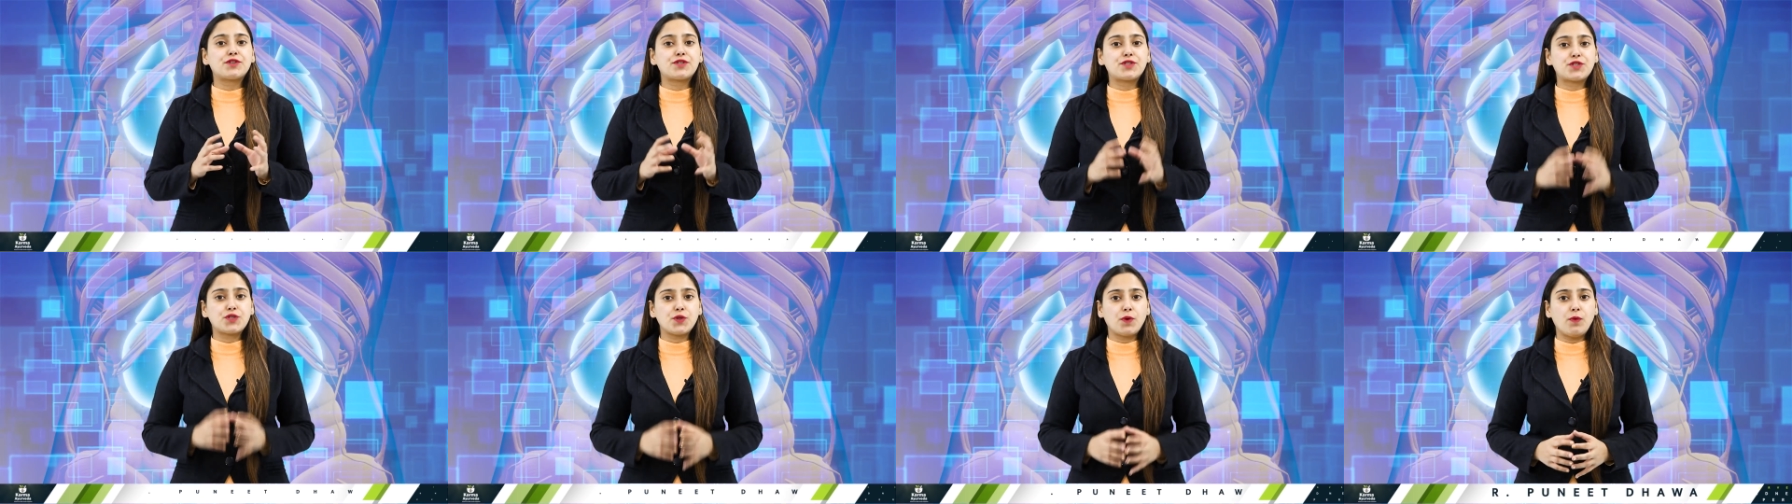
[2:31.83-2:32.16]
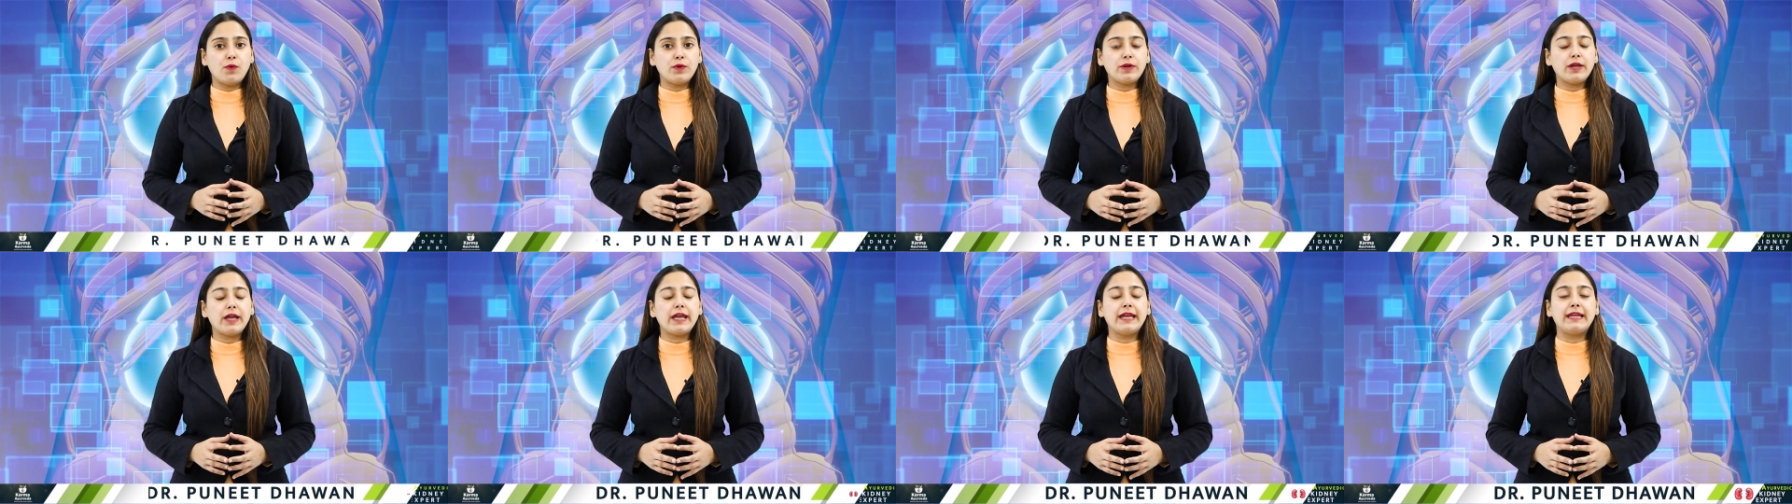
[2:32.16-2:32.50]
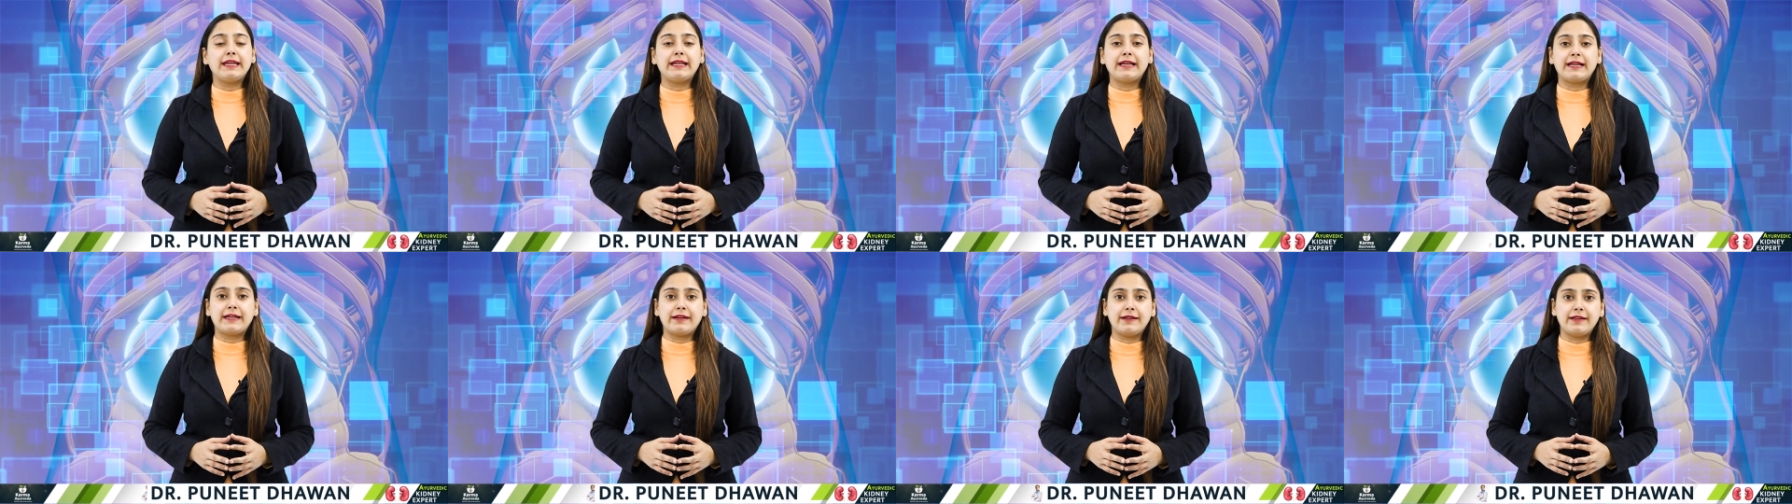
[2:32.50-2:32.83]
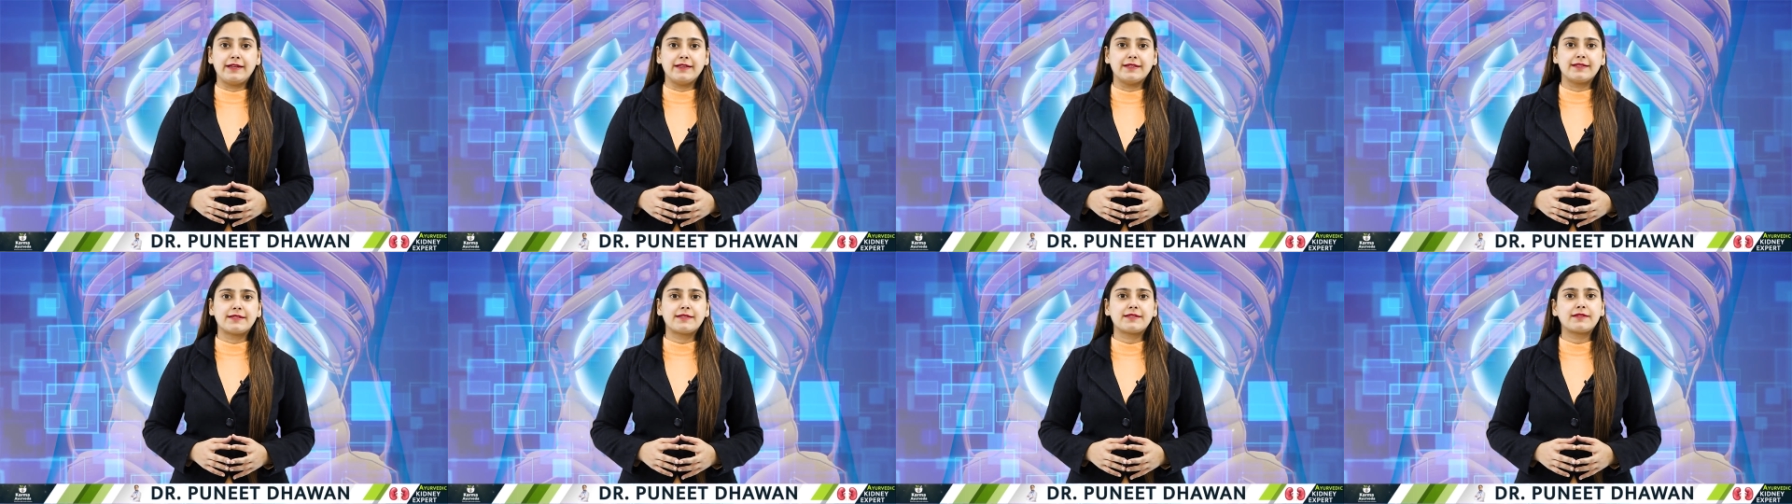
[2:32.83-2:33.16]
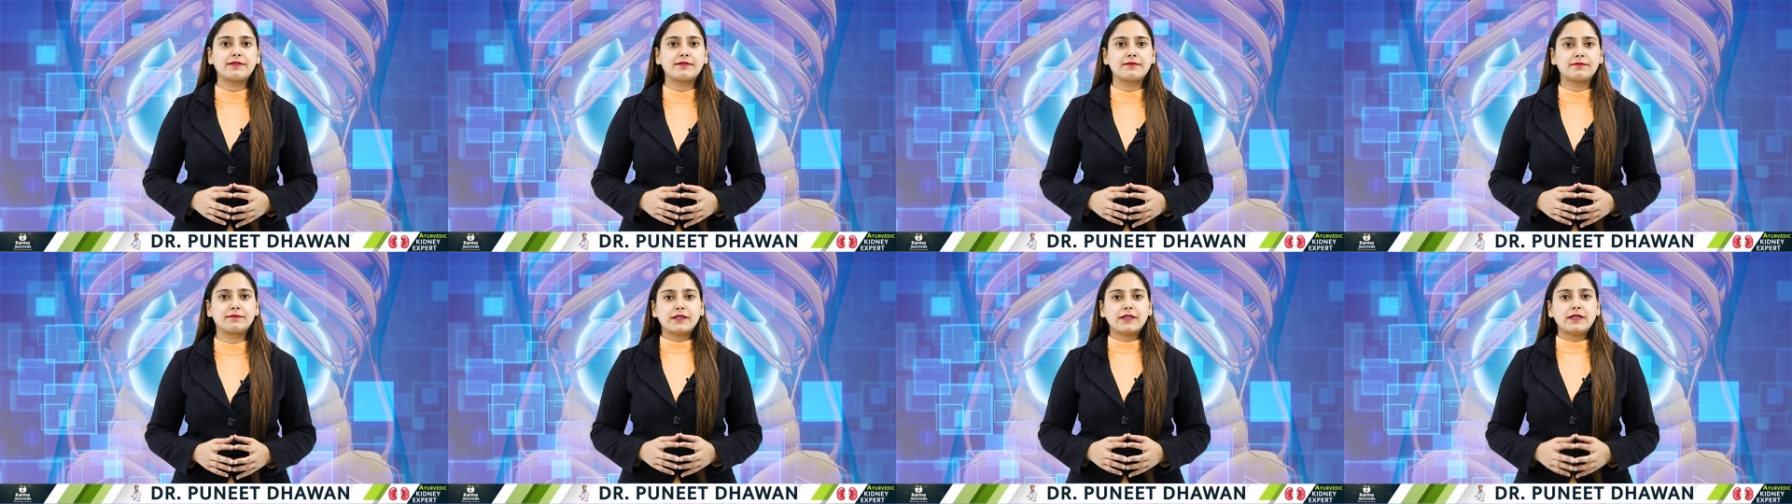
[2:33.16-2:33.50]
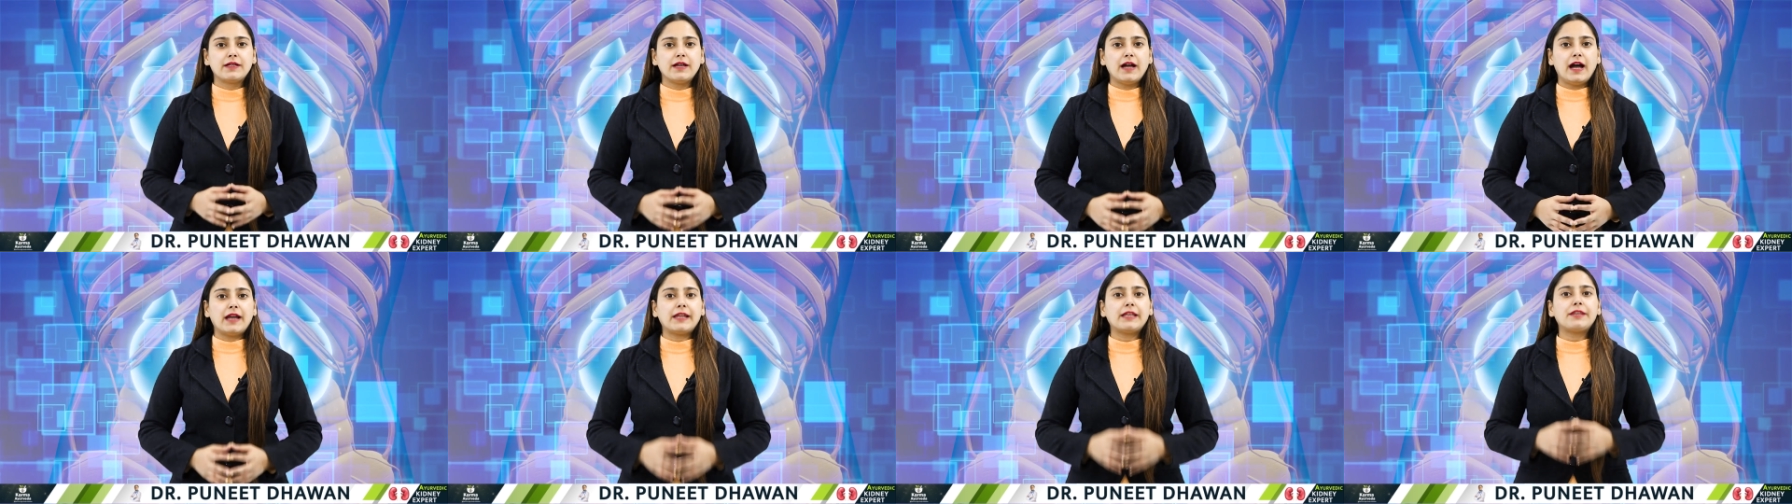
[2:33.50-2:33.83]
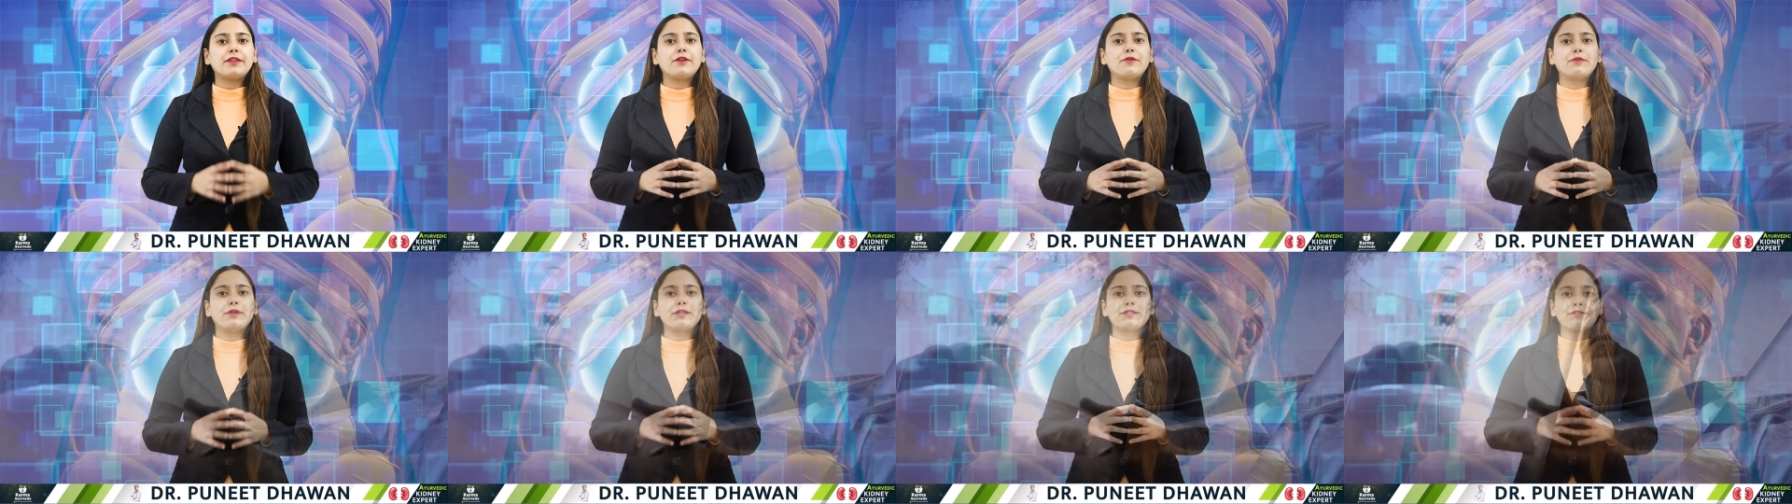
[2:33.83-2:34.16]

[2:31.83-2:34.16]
stone increase. Another